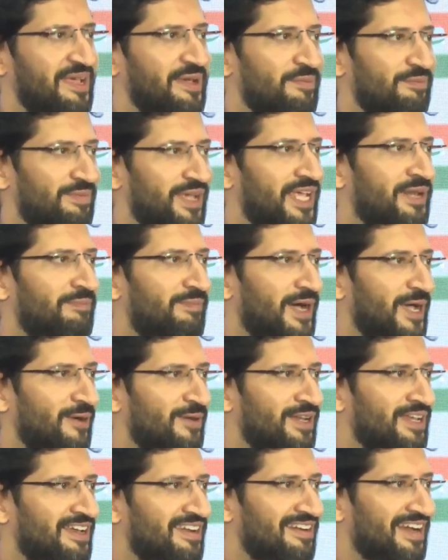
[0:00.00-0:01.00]
main
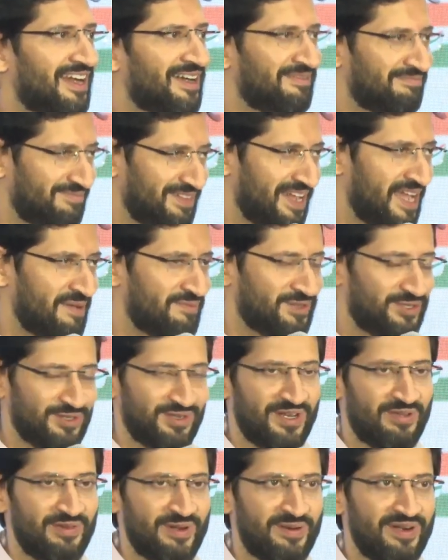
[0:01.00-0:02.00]
pioneer, and I'm
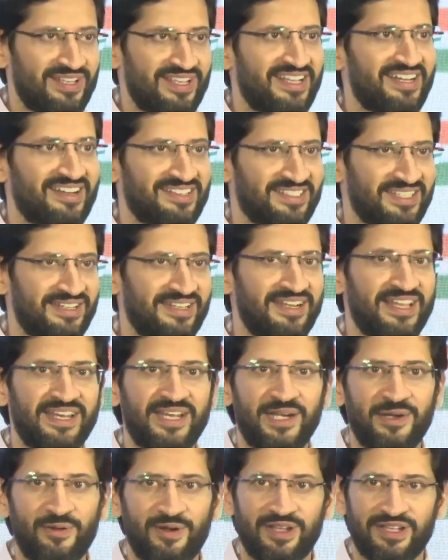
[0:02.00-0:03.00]
sure everybody, he doesn't need any
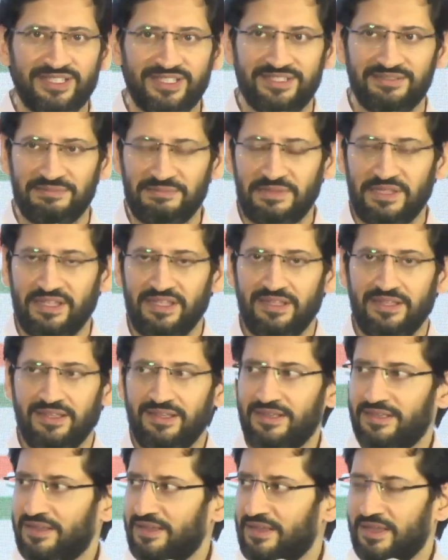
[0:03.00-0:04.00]
introduction.
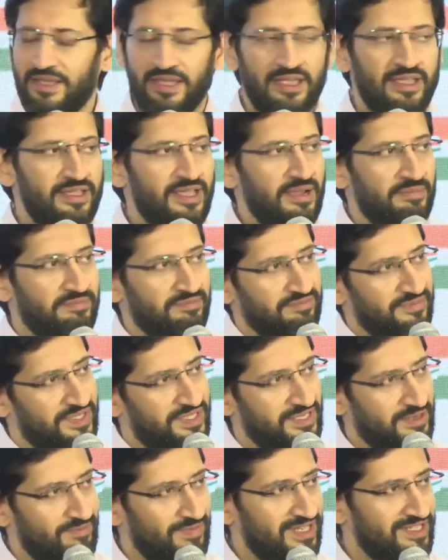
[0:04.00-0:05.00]
Yep,
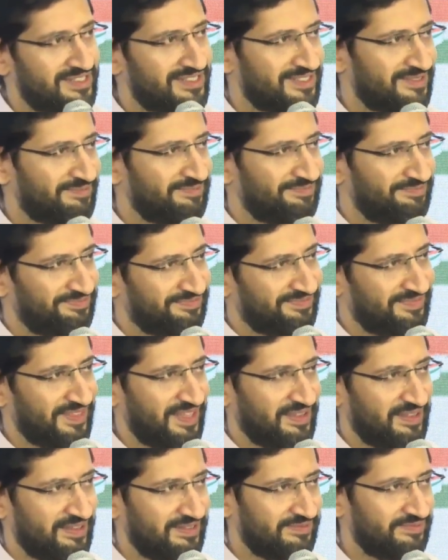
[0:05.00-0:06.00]
sir, please.
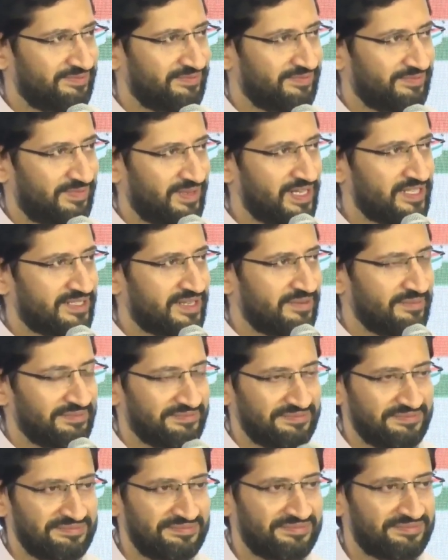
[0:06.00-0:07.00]
Please come.
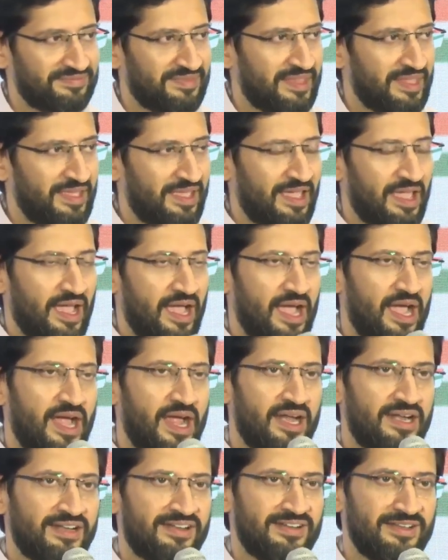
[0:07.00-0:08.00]

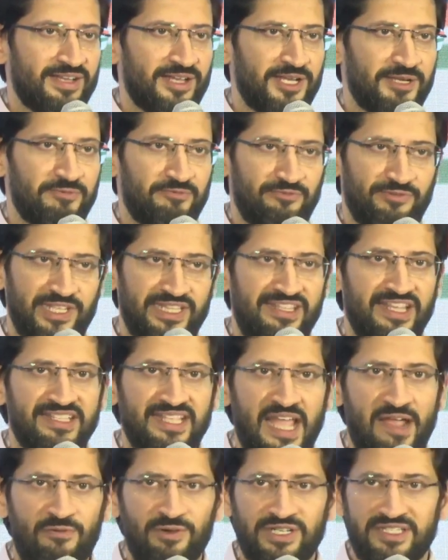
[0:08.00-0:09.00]
And uh, with this,
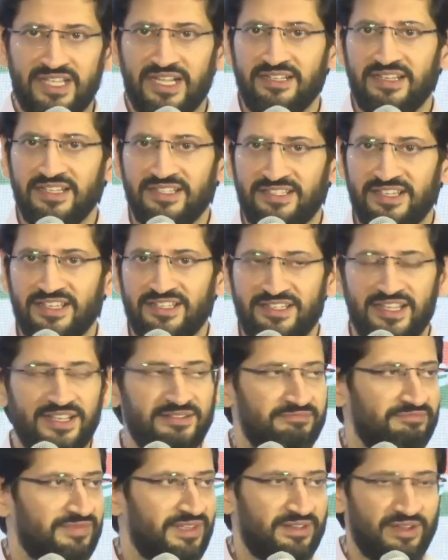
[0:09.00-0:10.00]
I would say it's just
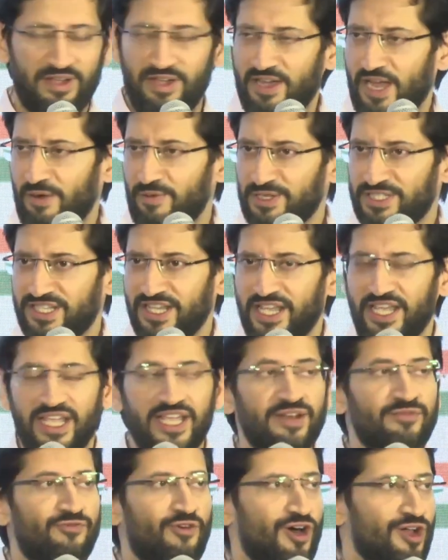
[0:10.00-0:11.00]
an, uh, I would say,
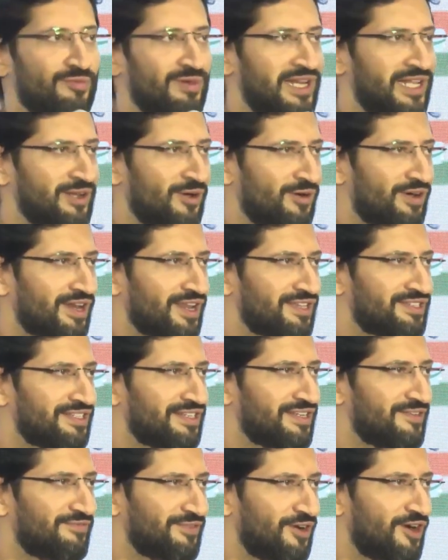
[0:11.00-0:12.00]
informal
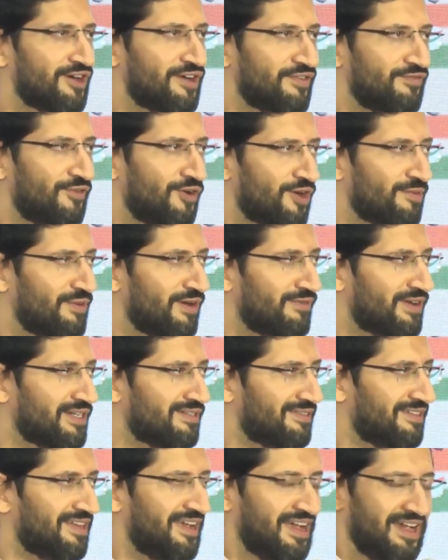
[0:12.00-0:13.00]
inauguration, if not a formal
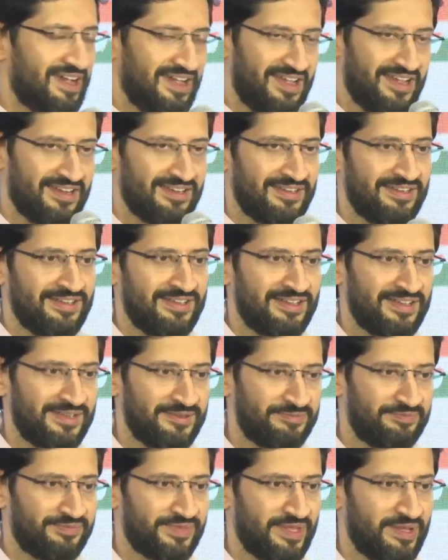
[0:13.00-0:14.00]
one. And uh,
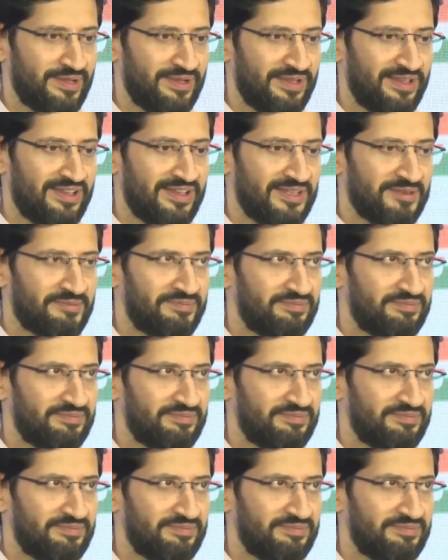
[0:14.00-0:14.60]
uh